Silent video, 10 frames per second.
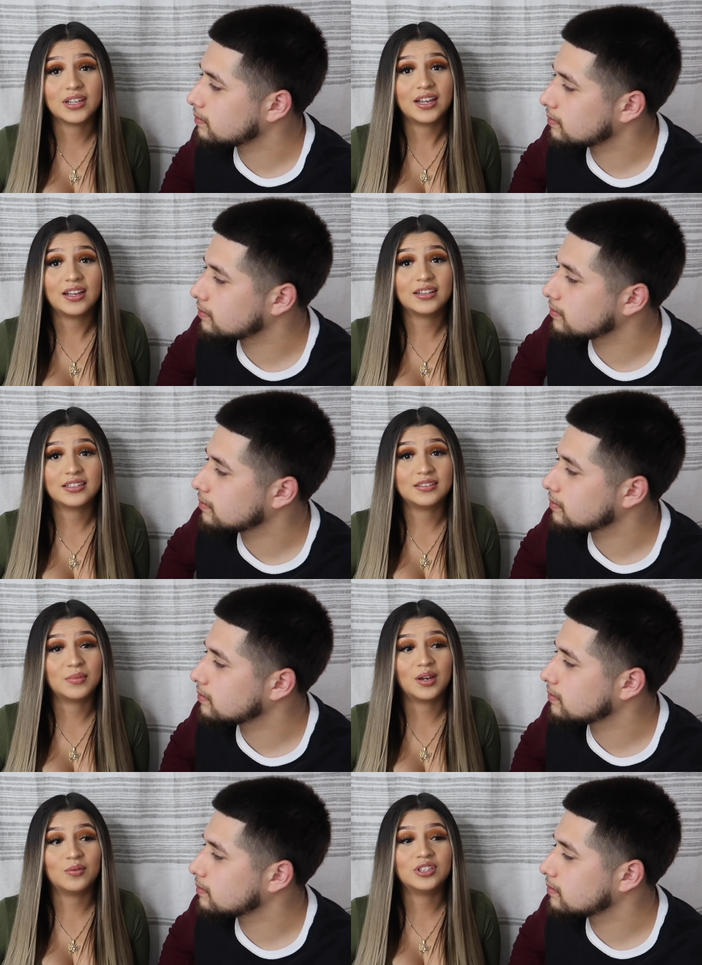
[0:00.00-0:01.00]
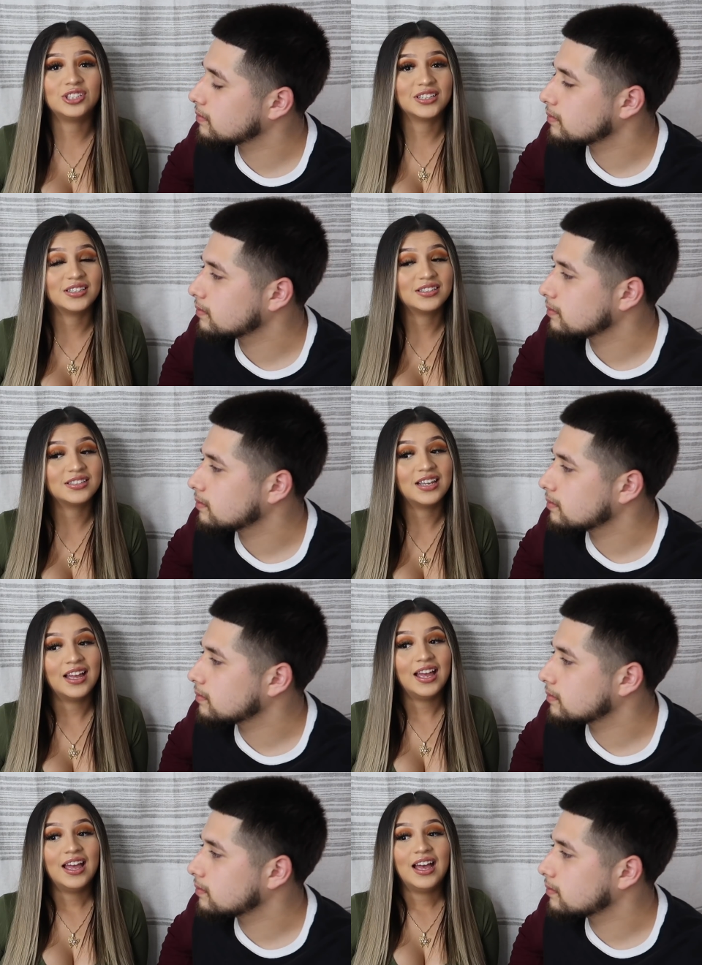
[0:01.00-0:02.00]
Speaker 1: was like this is my only chance
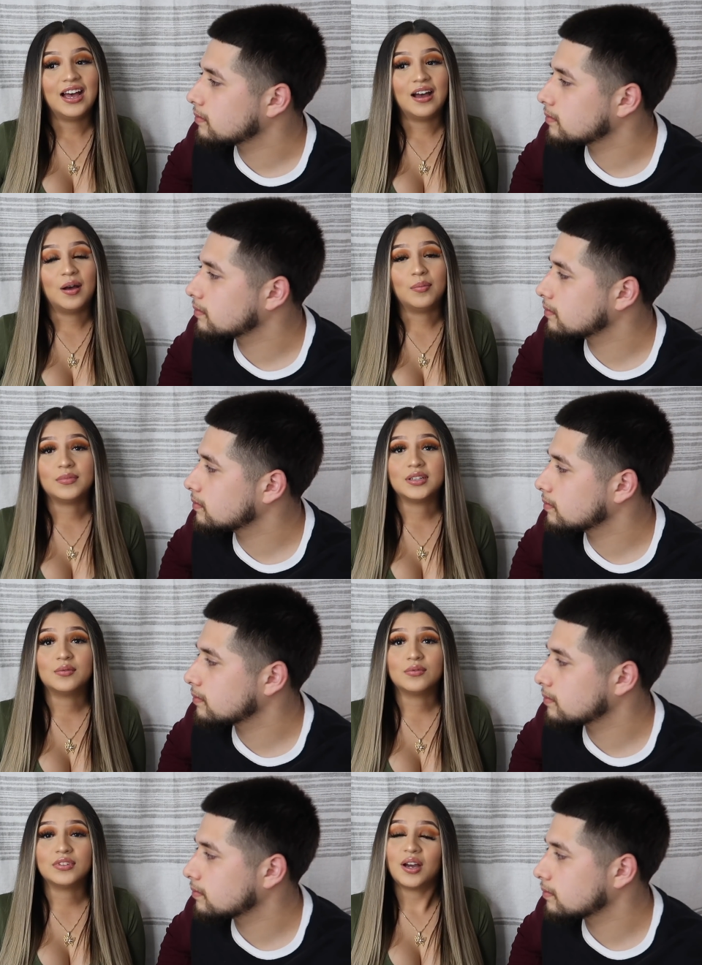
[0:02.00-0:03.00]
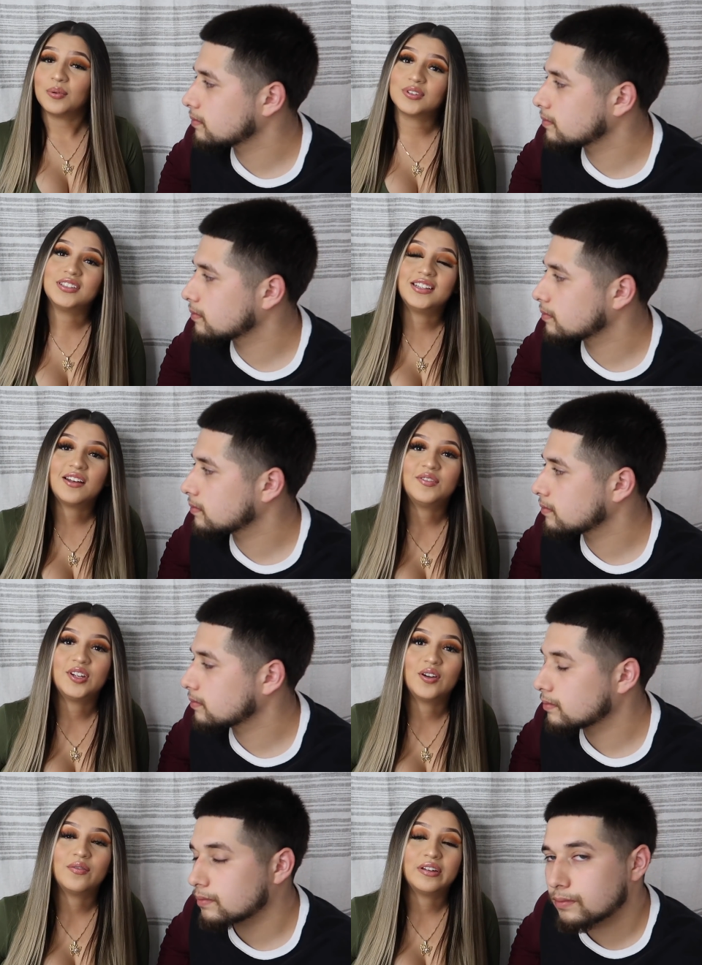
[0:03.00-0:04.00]
um, yeah we'll see that
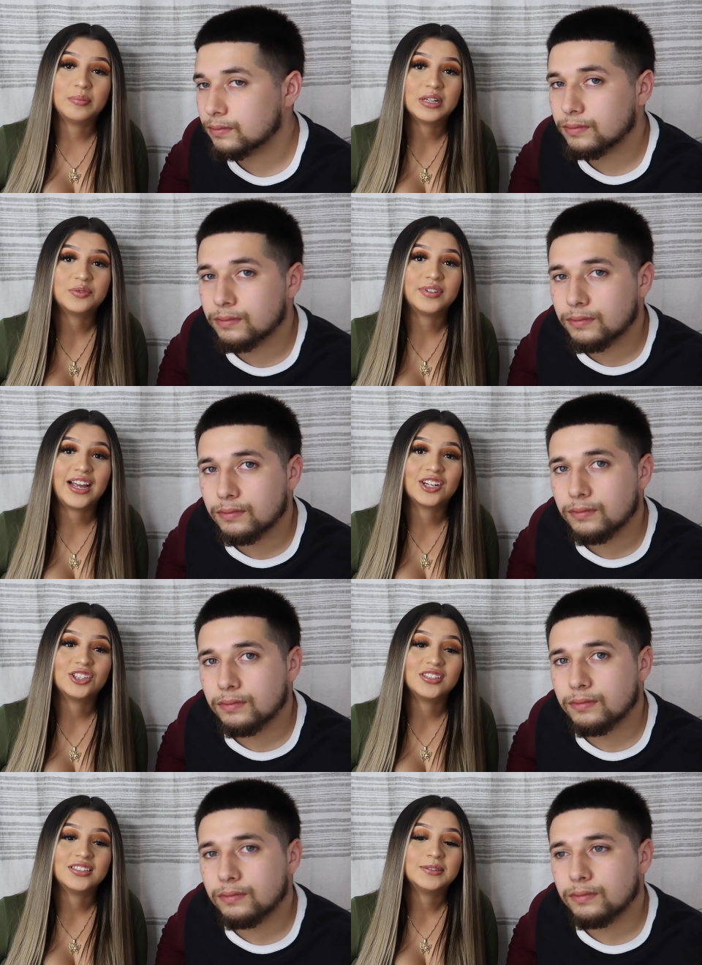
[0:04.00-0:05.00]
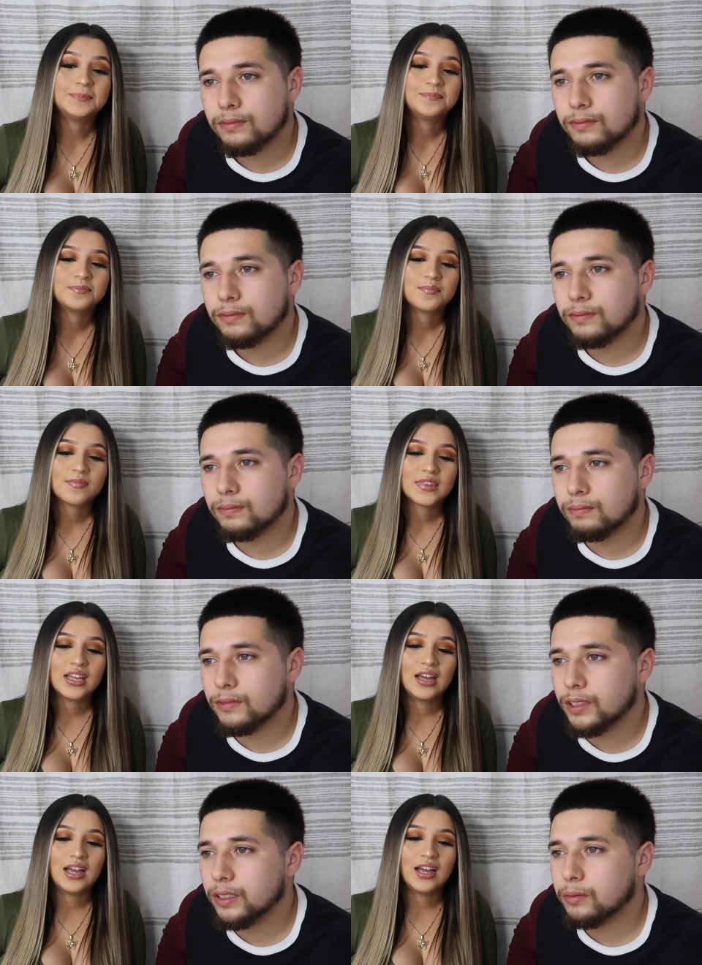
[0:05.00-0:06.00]
video of everybody's reaction
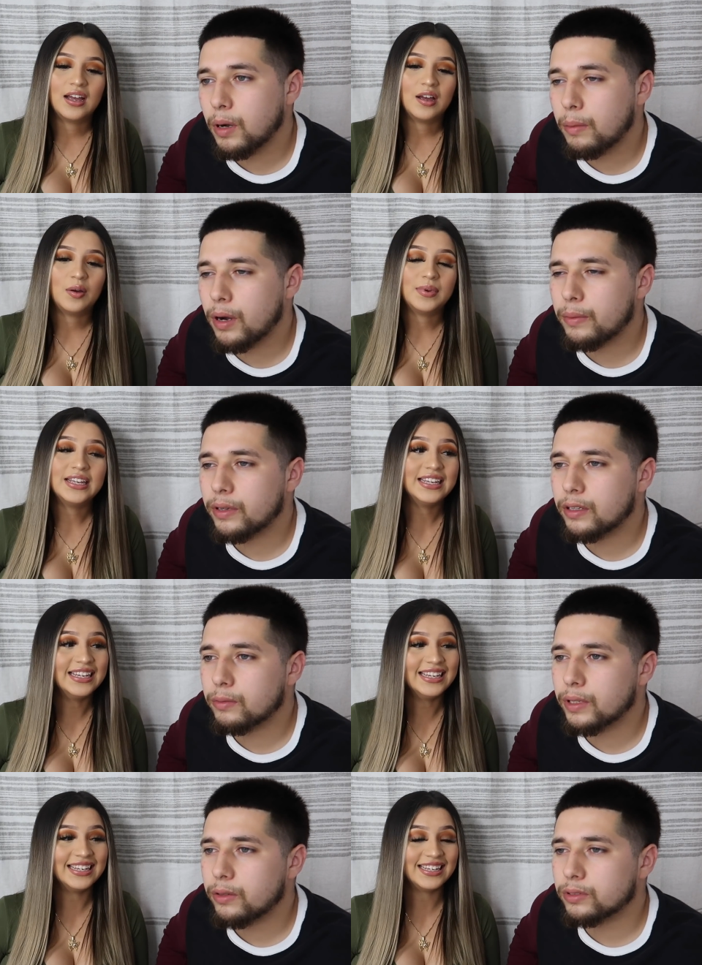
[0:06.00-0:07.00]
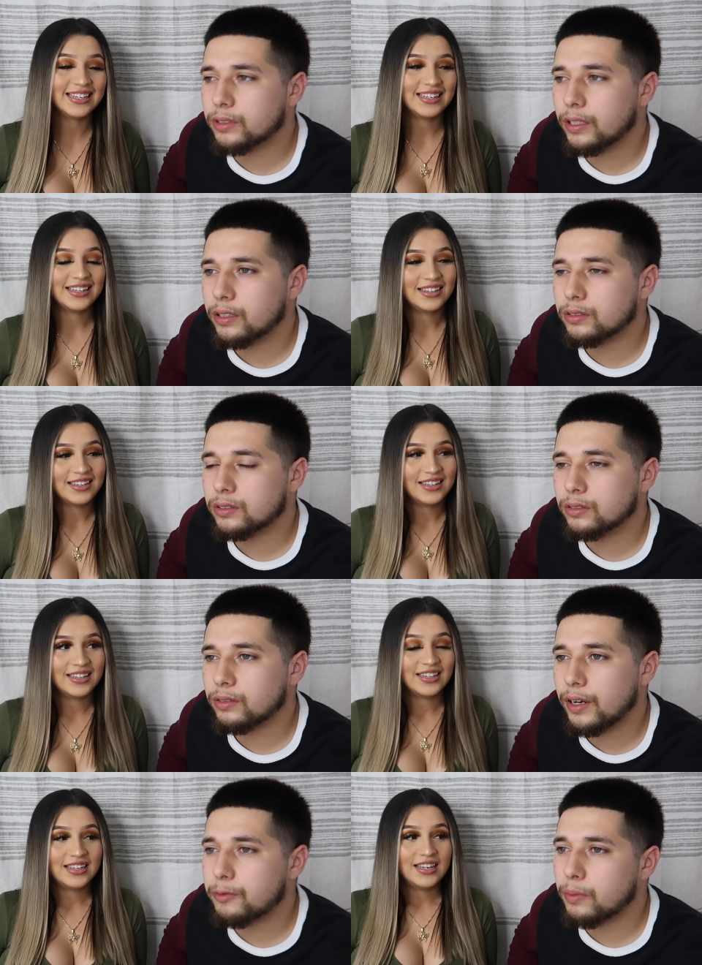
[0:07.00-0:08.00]
Speaker 2: yeah um, my mom and them they was there
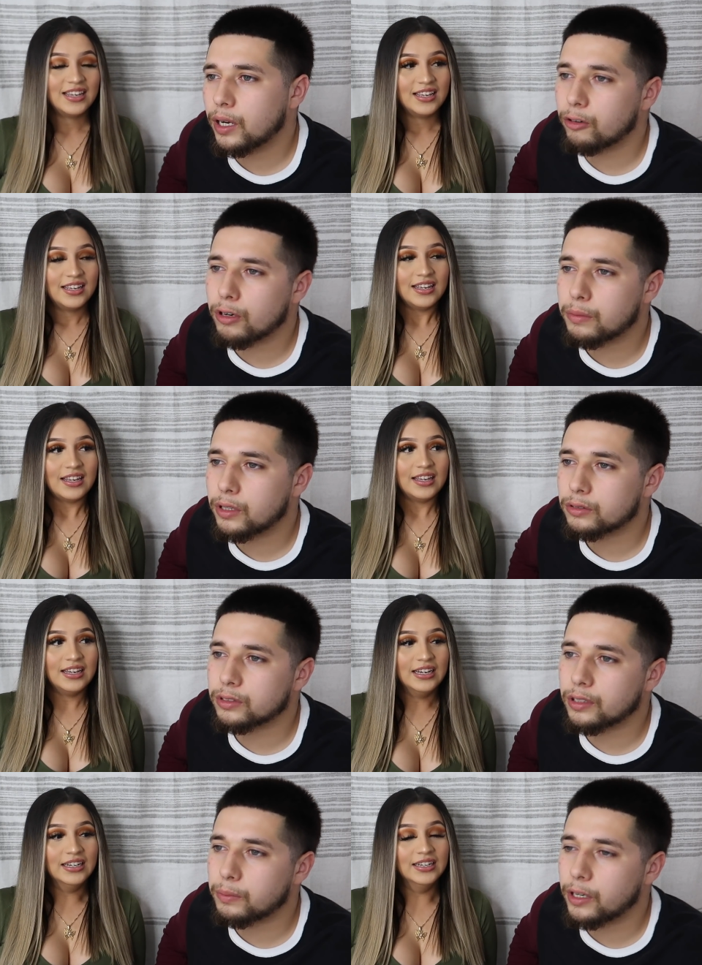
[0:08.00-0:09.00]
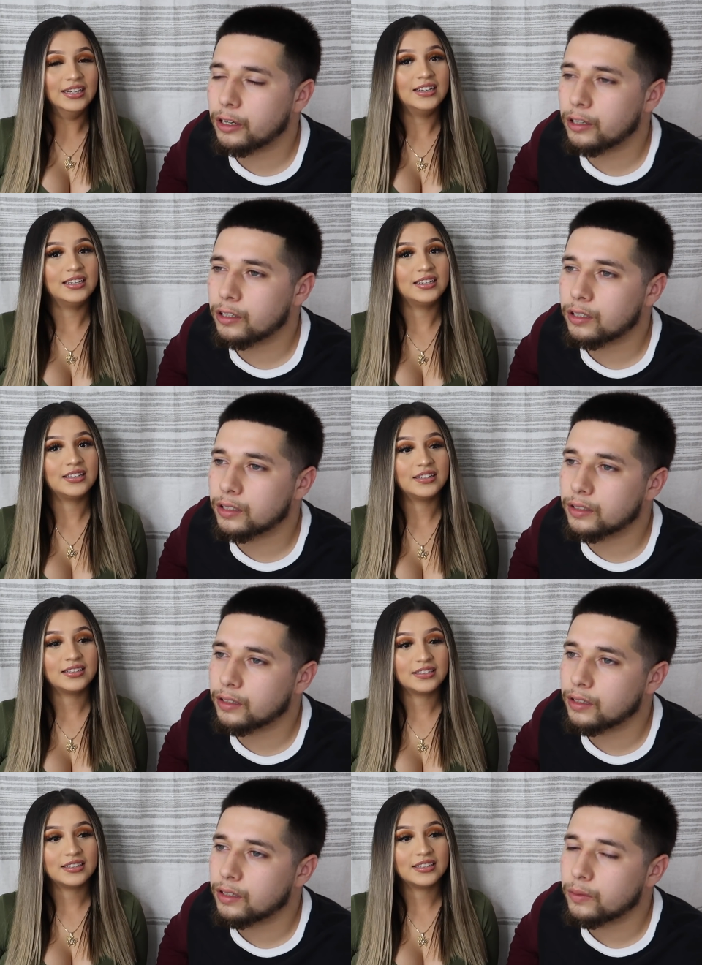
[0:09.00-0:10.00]
too every my grandma was there my aunt
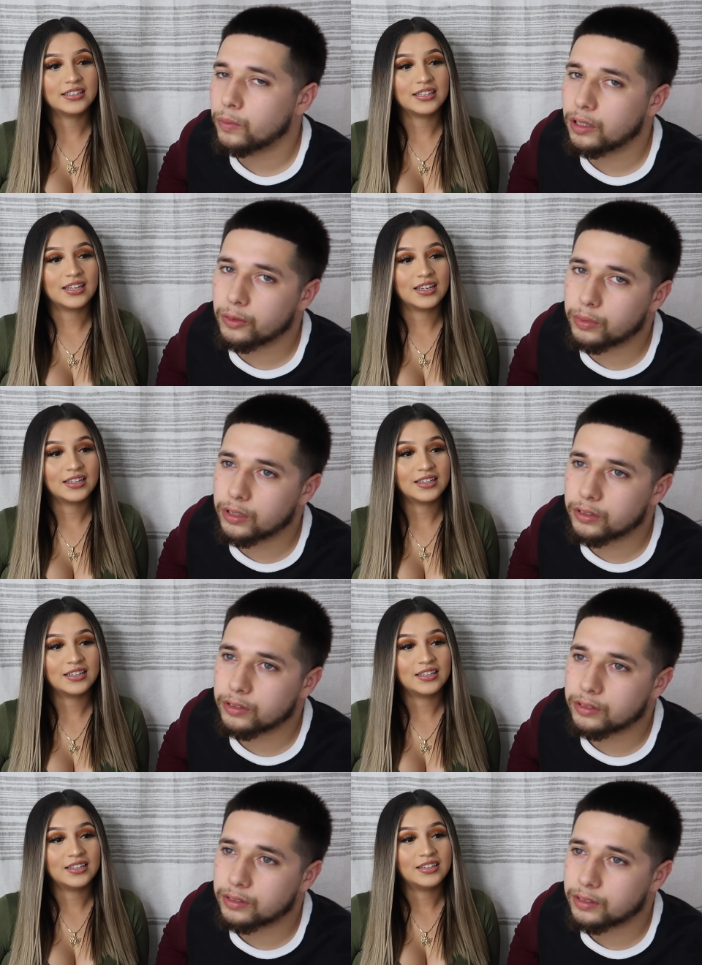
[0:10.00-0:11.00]
my little brother